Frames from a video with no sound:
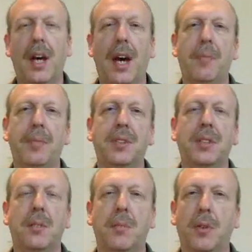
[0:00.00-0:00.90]
And it
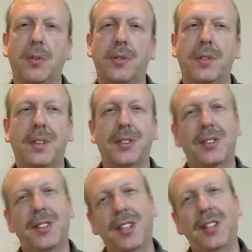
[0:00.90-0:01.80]
happens in the most
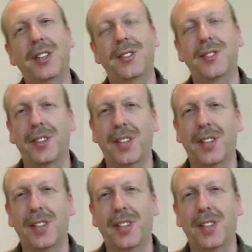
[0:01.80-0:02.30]
ingenious